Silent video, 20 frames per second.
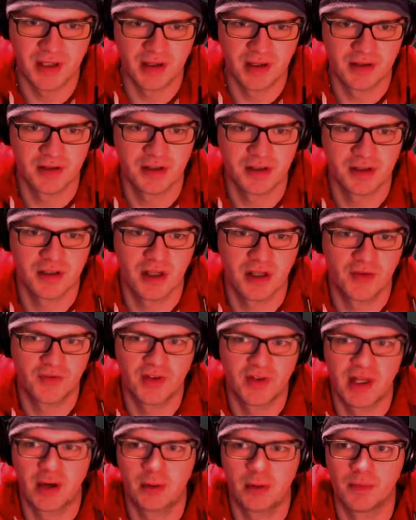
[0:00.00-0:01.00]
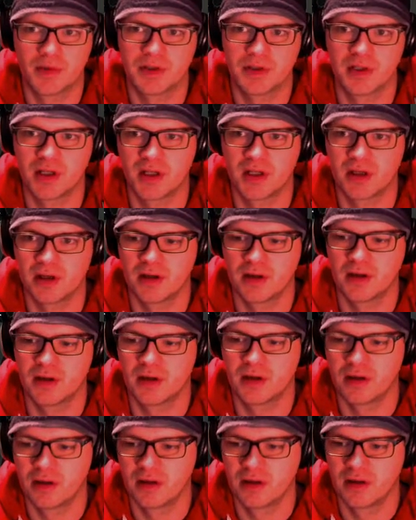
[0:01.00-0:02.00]
Just after that one, wasn't it?
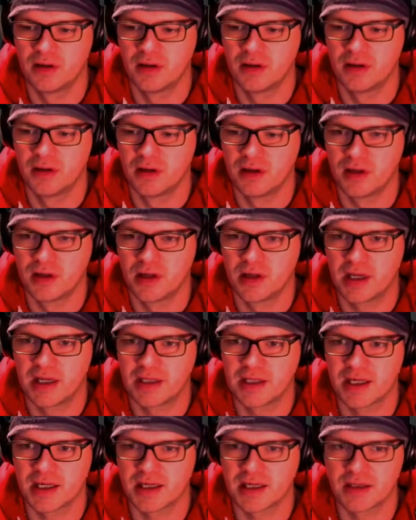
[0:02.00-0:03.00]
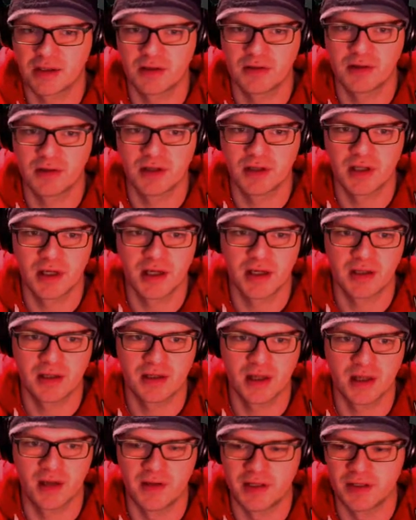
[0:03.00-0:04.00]
Ace, ace, deuce, 6.
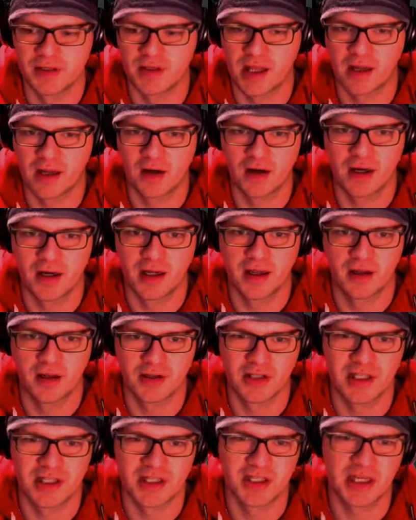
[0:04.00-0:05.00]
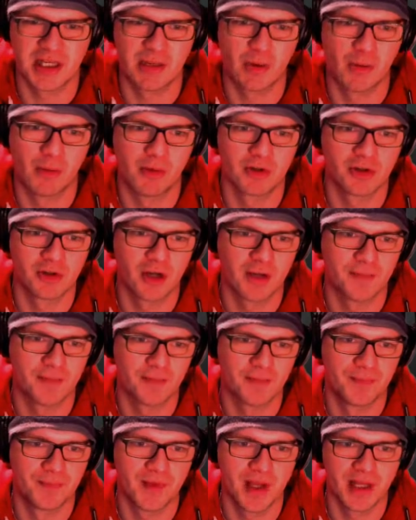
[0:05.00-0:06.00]
Oh, this is that guy. I just need to see it one more time.
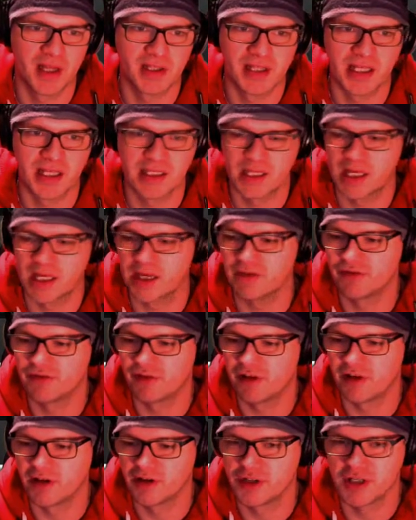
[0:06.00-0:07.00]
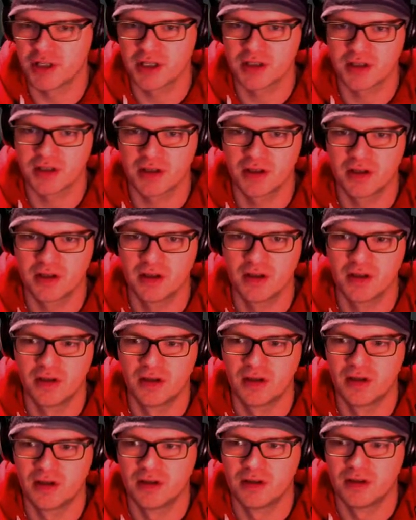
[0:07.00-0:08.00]
Yeah, 10, 10, 8, 3. Cheers.
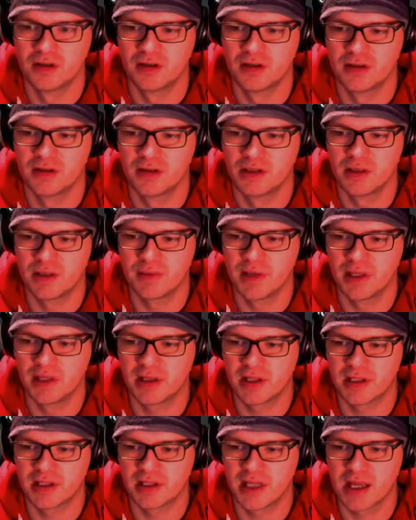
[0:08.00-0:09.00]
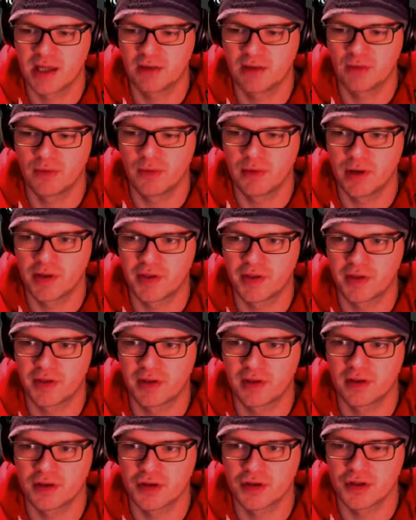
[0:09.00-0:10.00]
And then we had this hand where we got
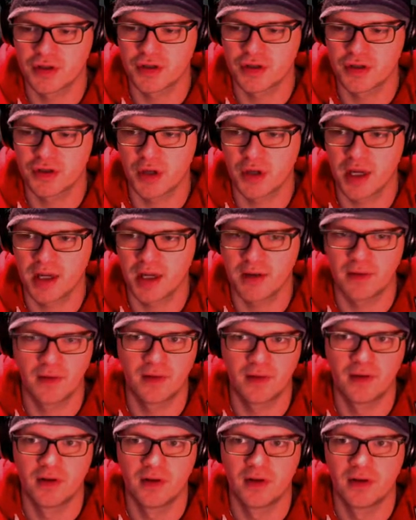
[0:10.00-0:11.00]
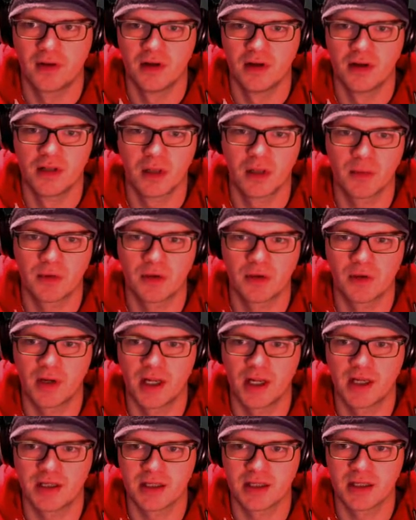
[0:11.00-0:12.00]
the straight. Double suited
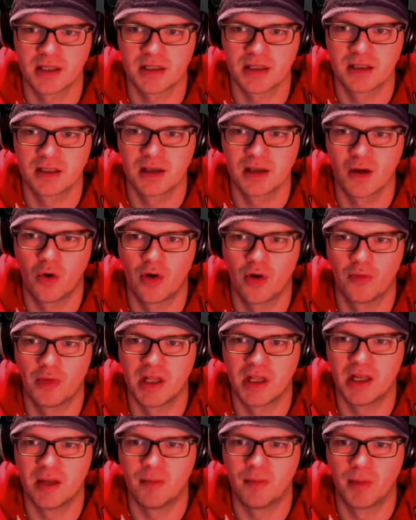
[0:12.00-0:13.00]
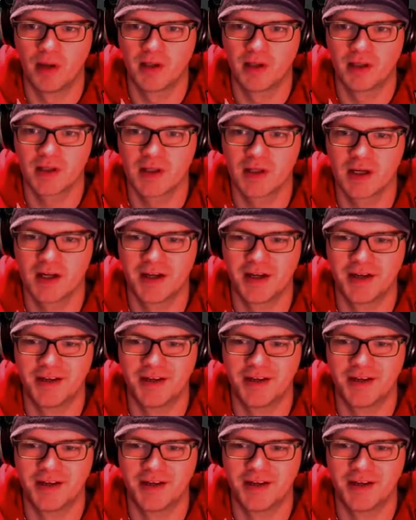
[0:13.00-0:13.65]
aces. Go on with the limp under the gun.